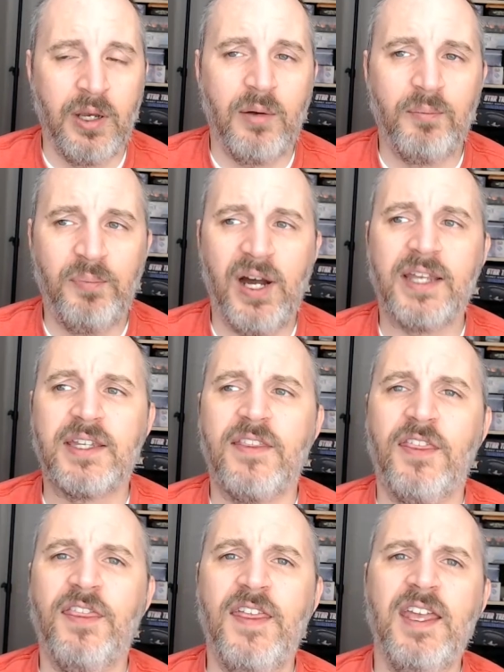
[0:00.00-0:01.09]
But the
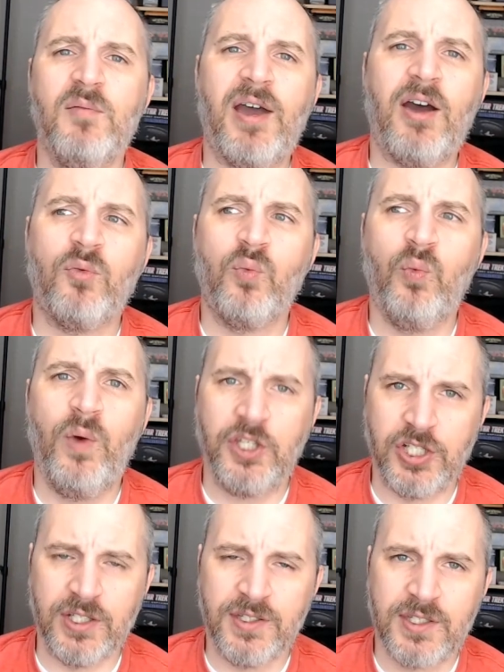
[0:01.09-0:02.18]
thing about
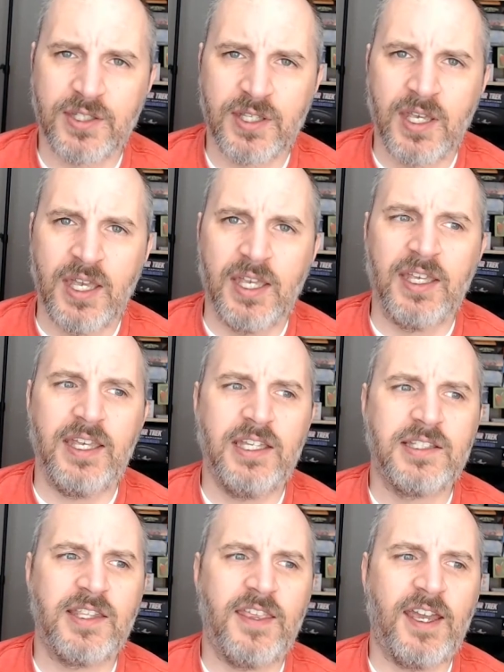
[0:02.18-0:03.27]
witches
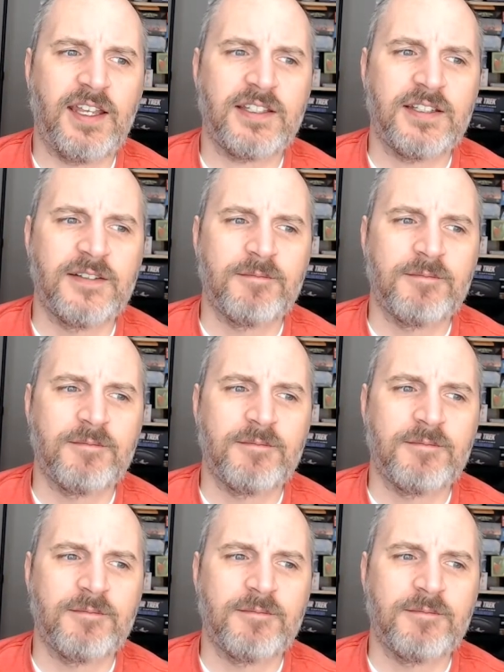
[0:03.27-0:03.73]
is that